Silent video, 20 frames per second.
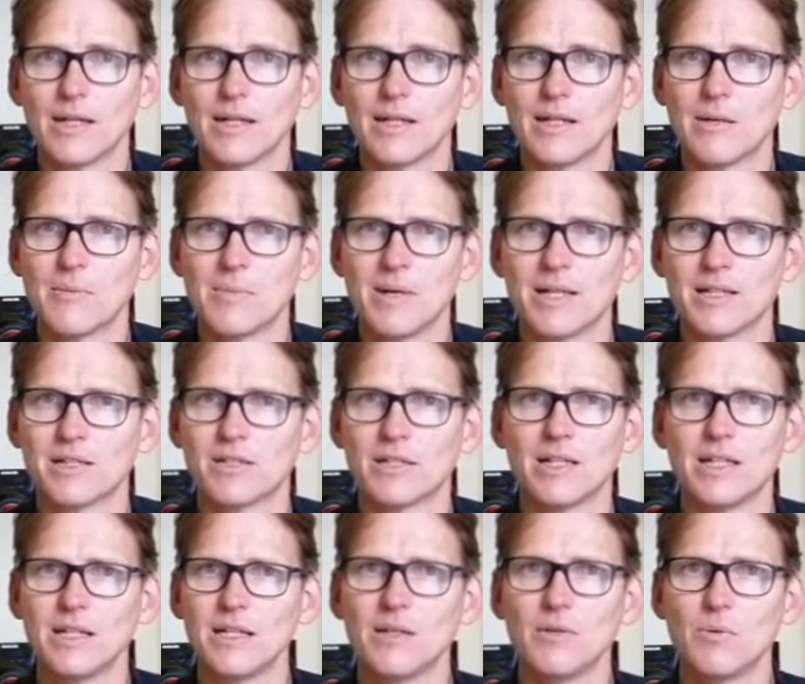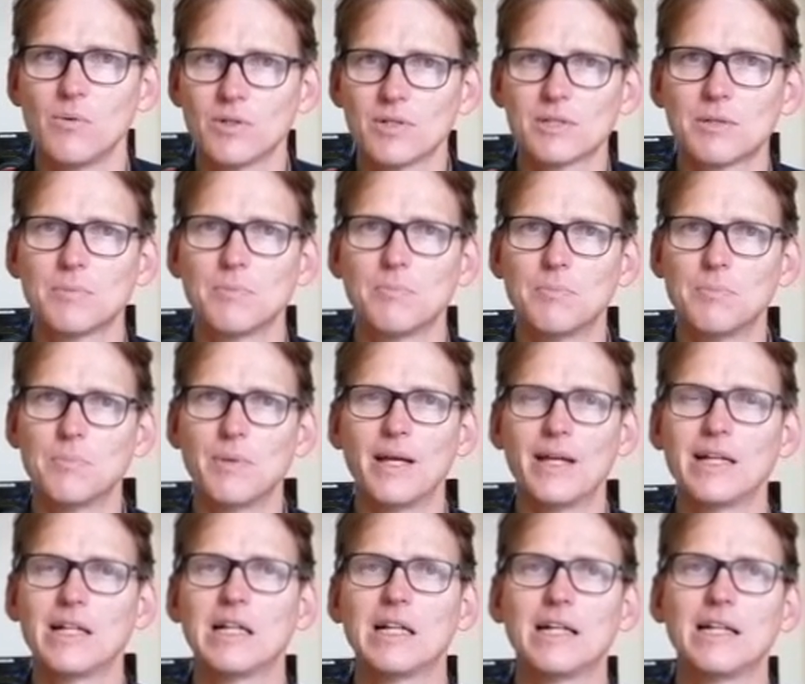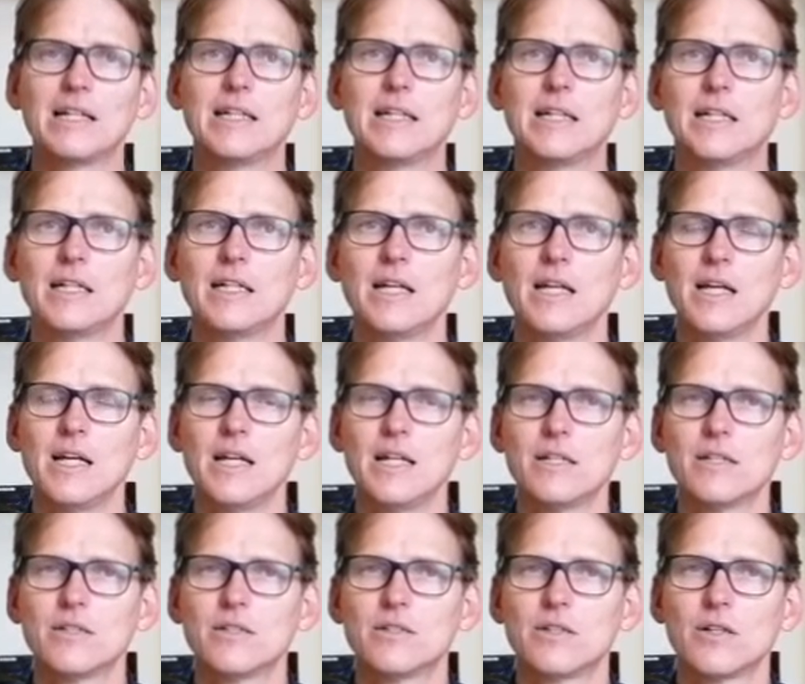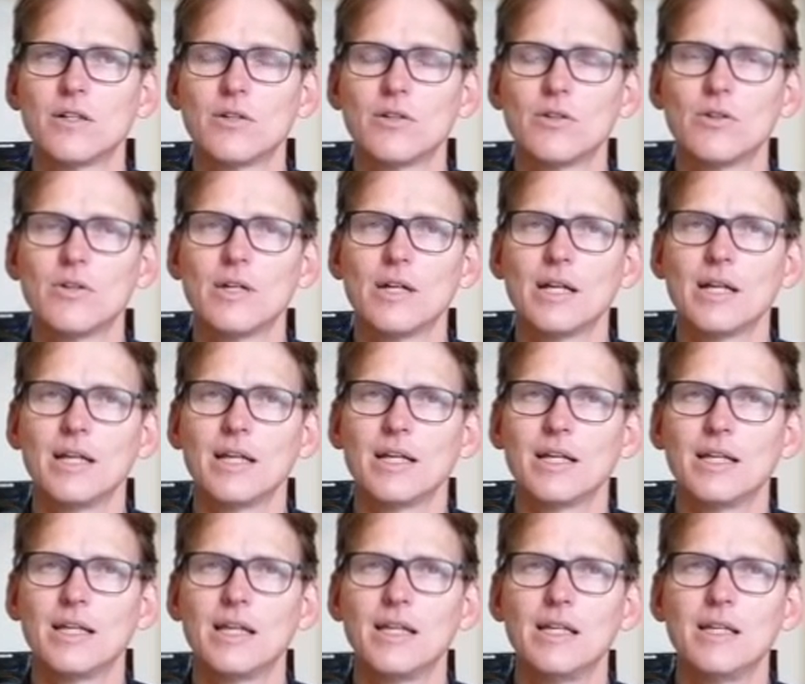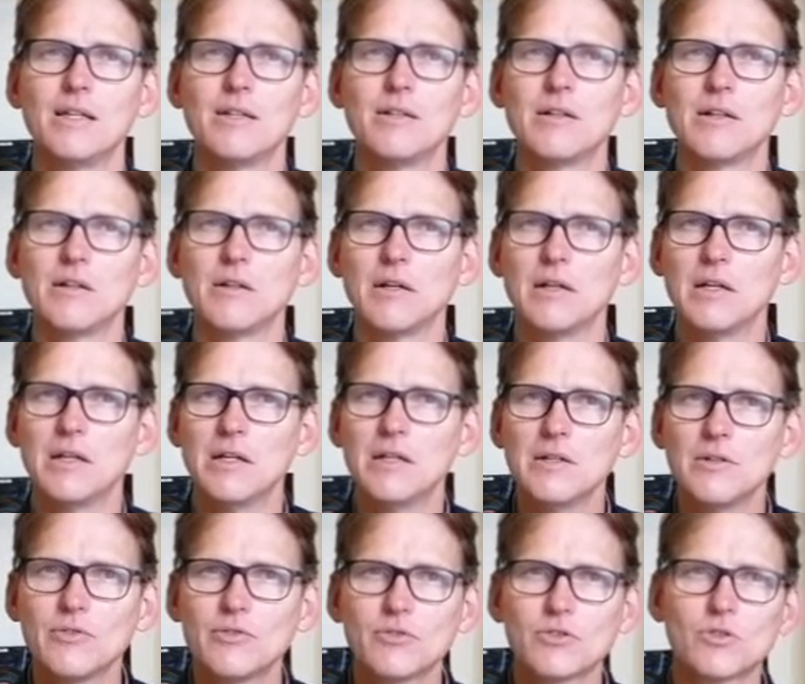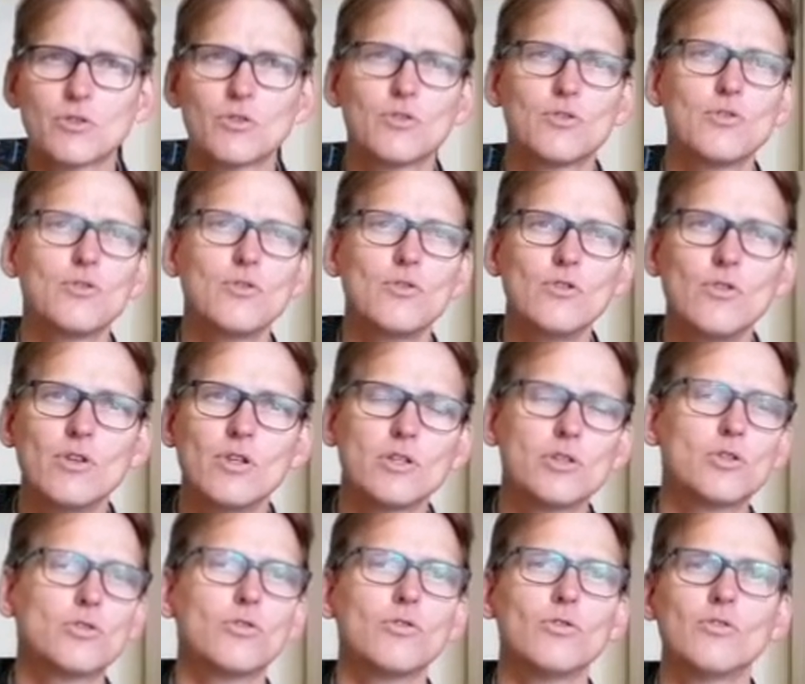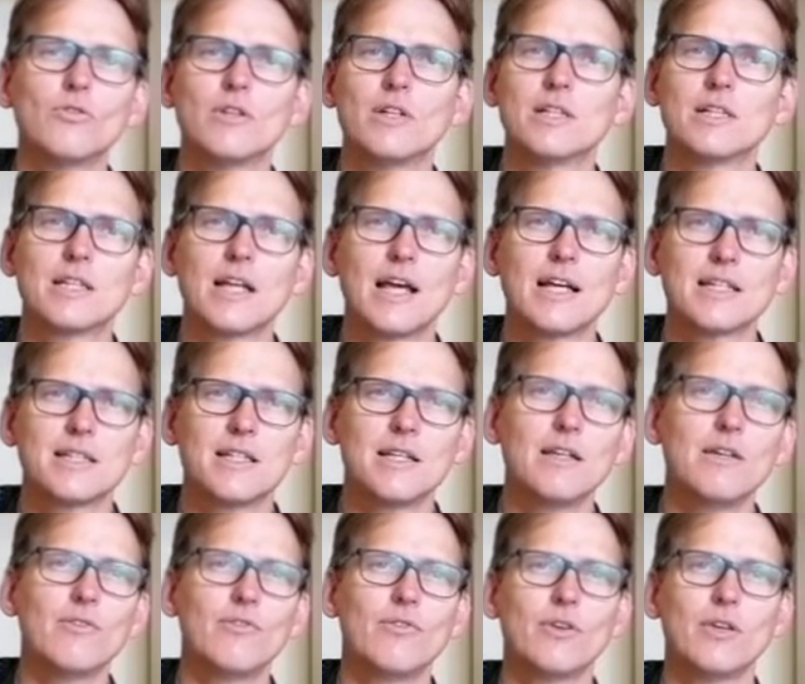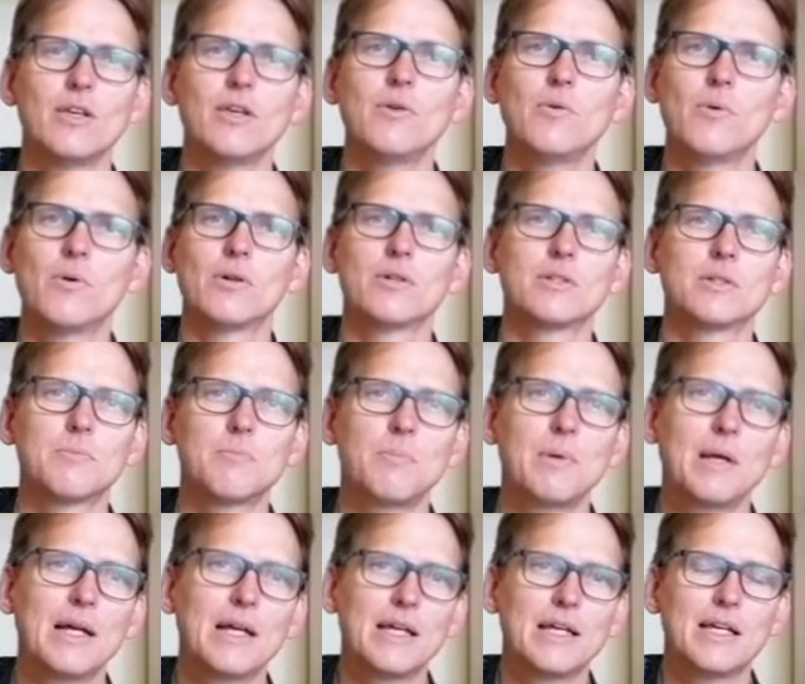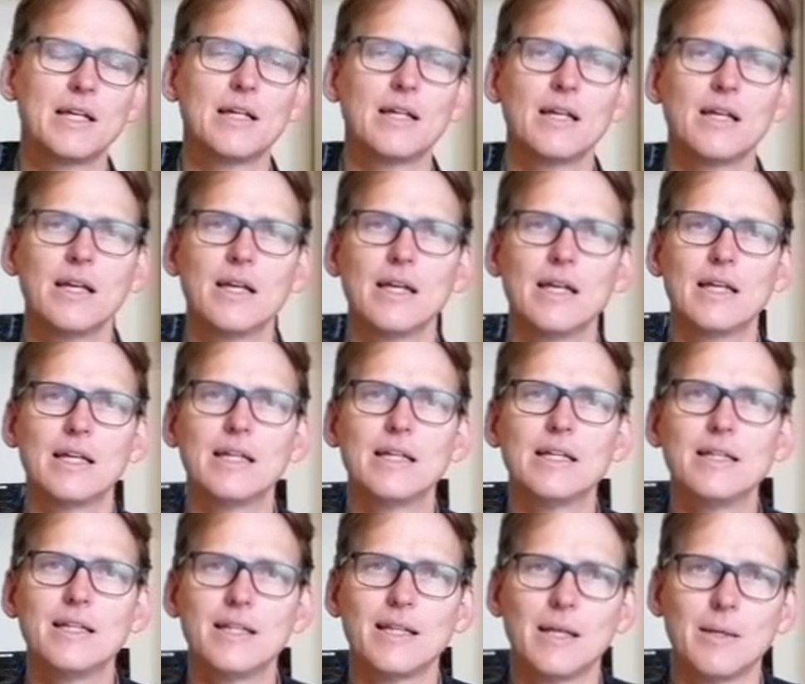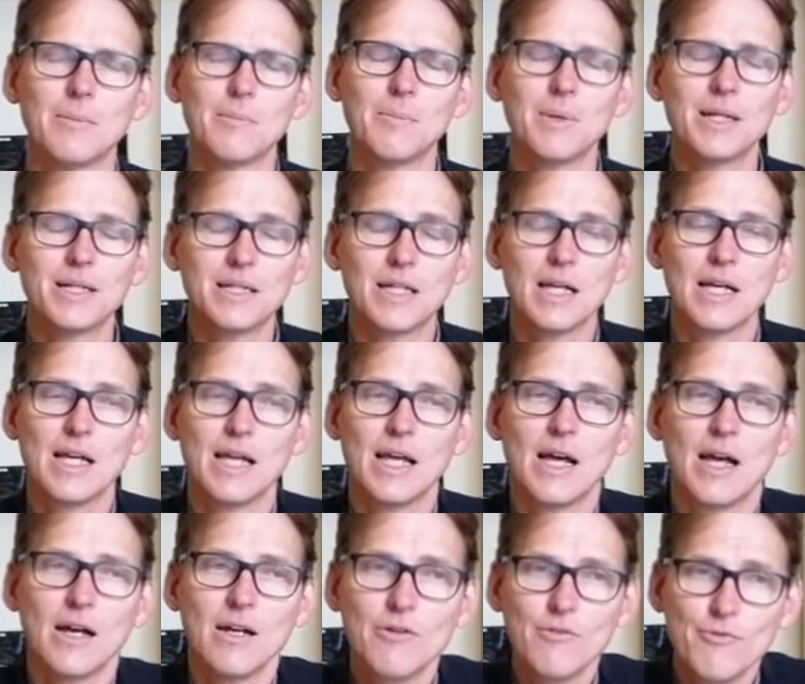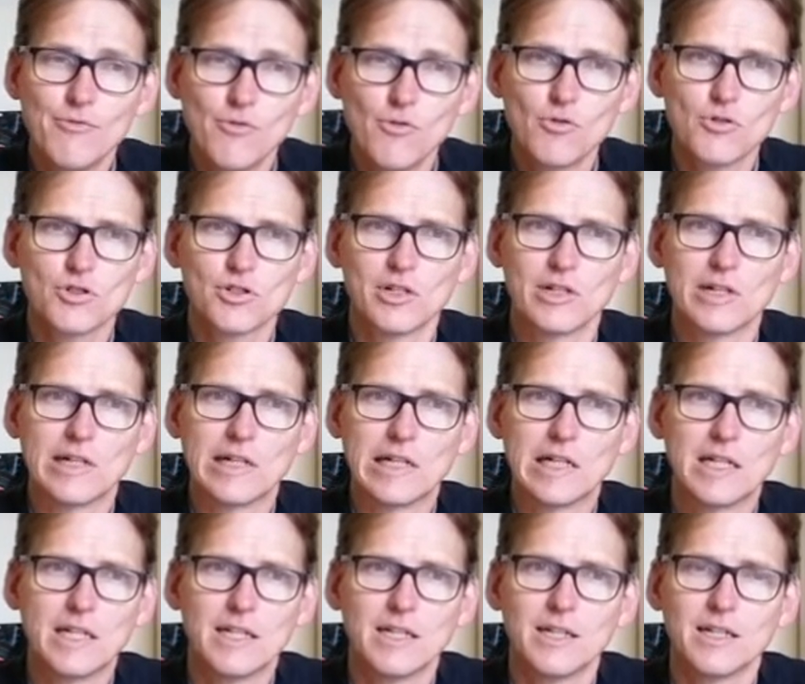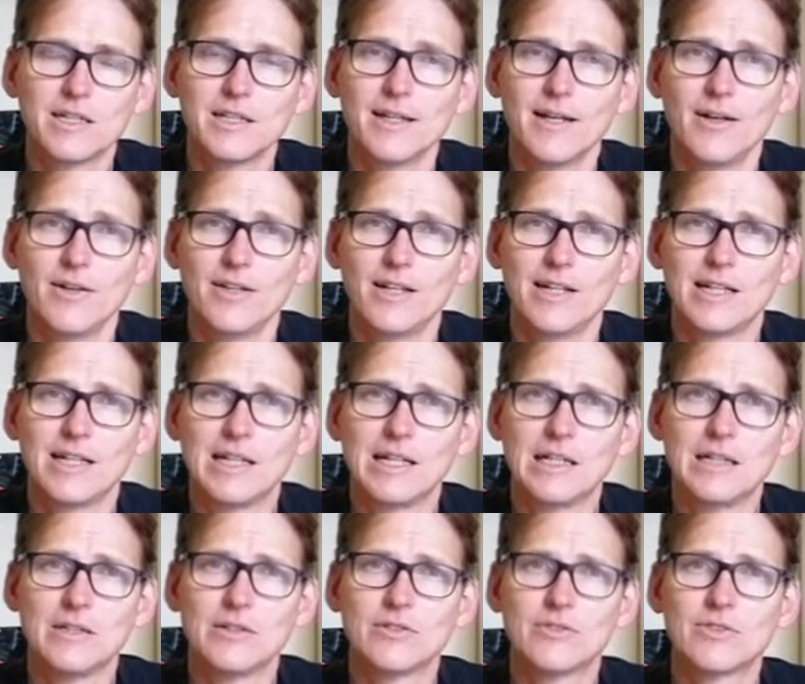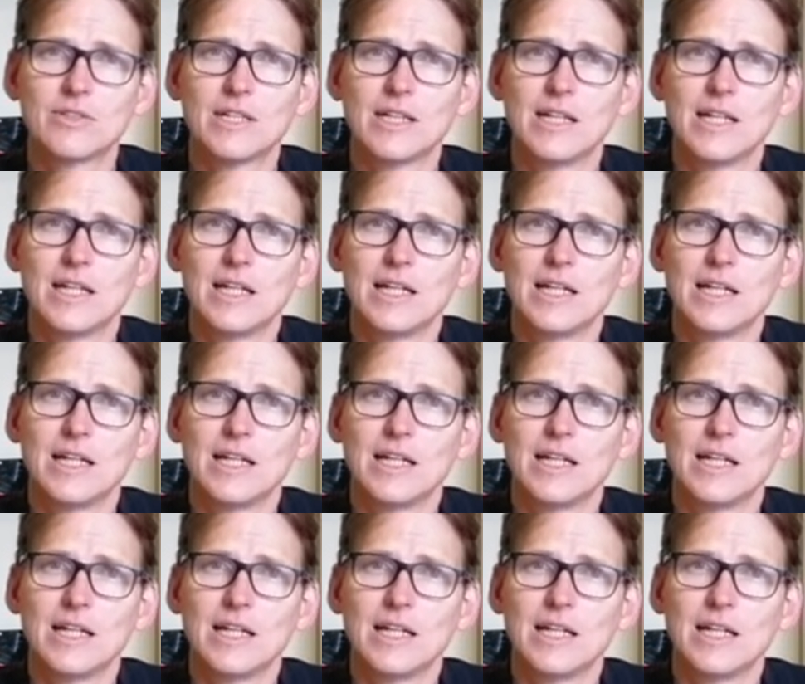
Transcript: in a matter. He was bedridden, So he lived through the stories as if he was playing in them. But unfortunately, in the town that he lived,